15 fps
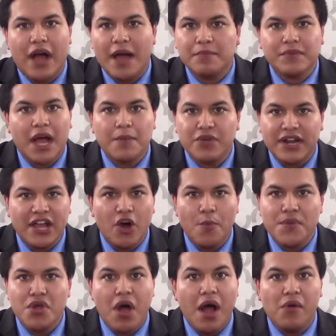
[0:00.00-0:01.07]
I'm gonna
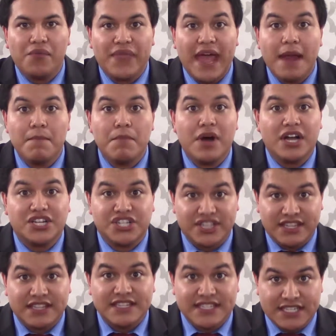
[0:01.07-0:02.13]
help you out that much.
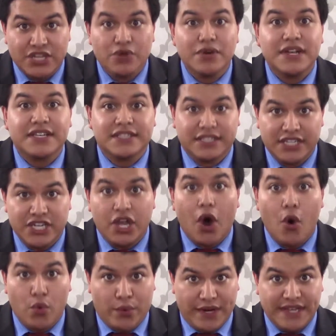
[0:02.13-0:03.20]
Seriously,
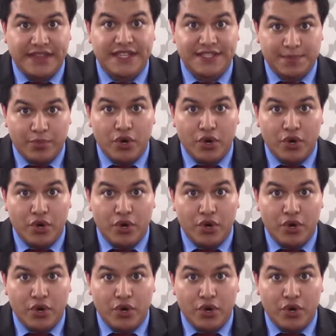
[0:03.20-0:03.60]
go read this